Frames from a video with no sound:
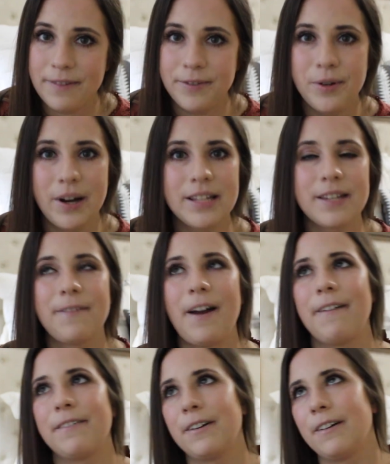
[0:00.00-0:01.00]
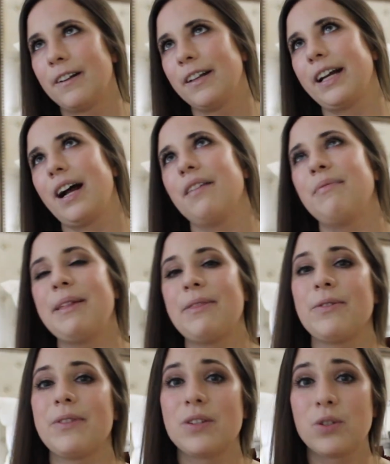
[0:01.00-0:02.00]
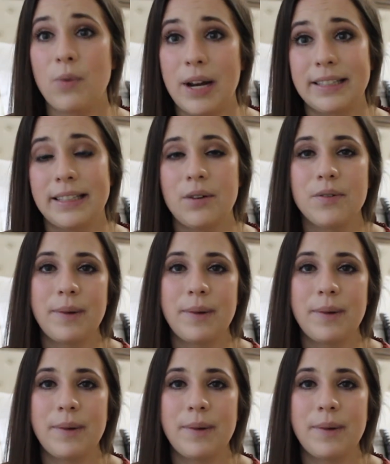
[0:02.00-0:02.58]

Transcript: If you guys have ever, like, I've been through this twice now.